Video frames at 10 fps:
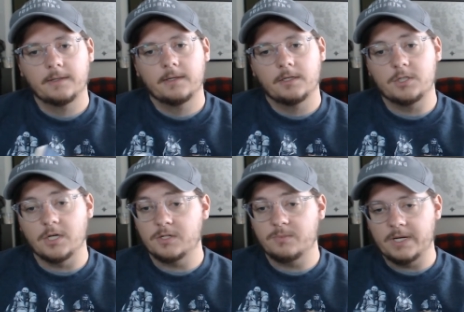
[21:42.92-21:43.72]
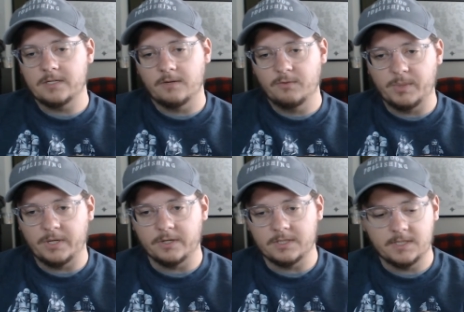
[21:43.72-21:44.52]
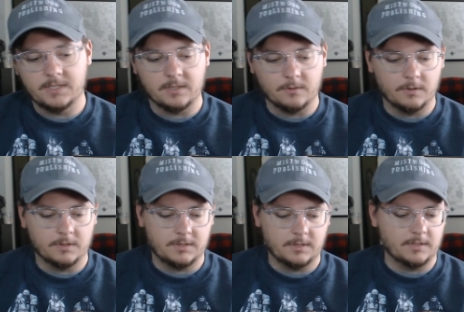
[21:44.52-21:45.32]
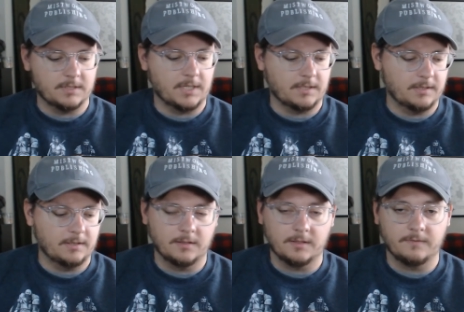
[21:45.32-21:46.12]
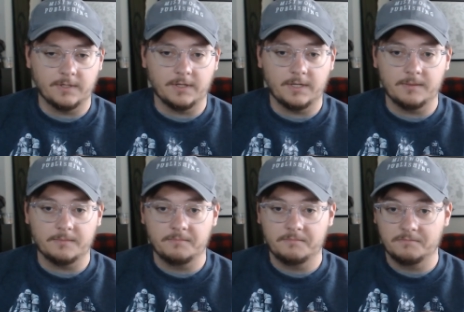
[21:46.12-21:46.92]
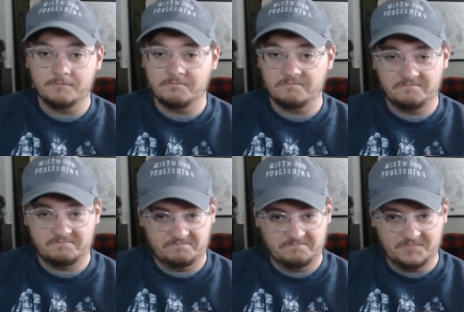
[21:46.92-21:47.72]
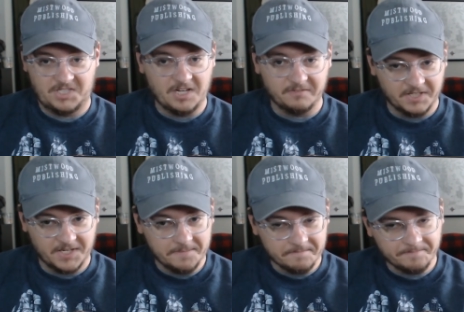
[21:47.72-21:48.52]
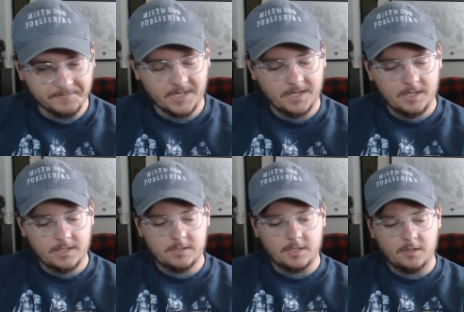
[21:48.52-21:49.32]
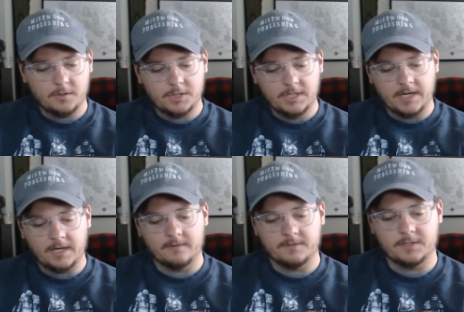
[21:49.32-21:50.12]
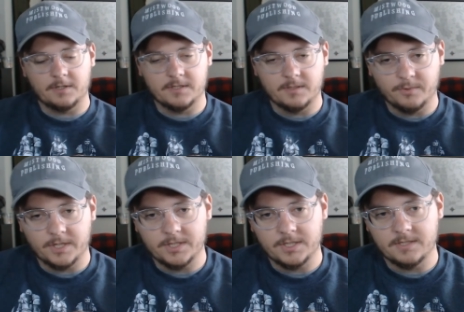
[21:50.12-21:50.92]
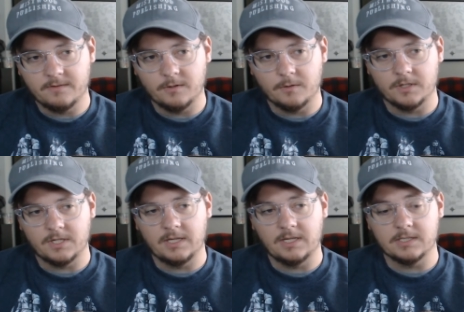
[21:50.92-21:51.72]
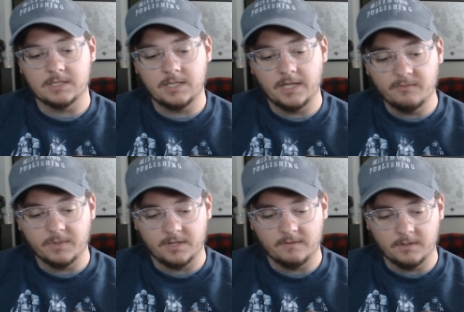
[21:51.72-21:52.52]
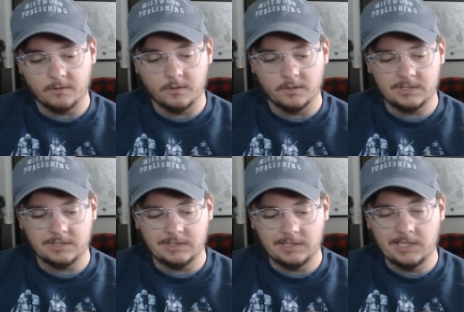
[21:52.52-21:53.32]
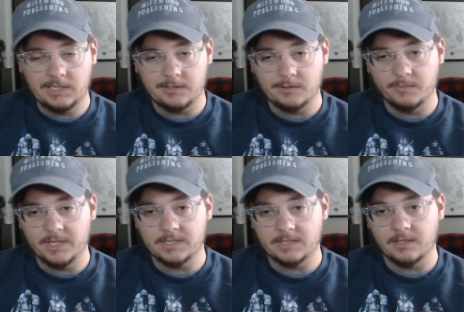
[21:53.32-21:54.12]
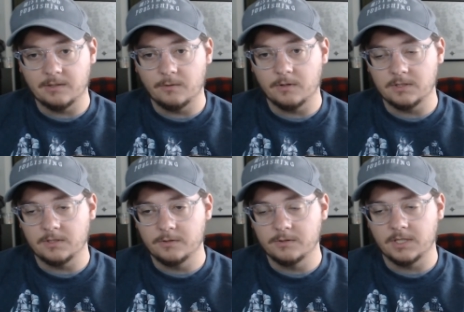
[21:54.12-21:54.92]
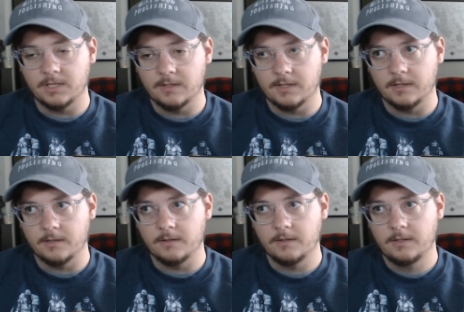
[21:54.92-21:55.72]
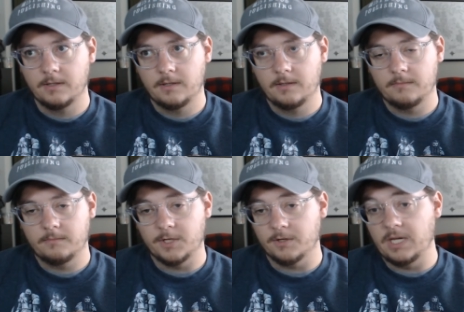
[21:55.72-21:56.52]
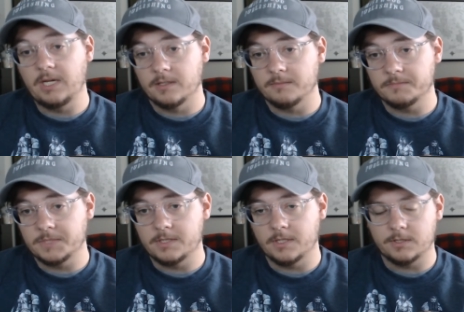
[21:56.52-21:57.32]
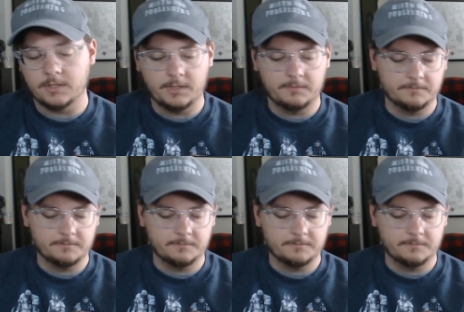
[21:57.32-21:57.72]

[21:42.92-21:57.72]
judge based off appearances, and orcs don't exactly look very lovely. So she kind of starts the prejudice of the orcs and the enslavement of the orcs, leading to basically the orcs losing their their kingdom, essentially.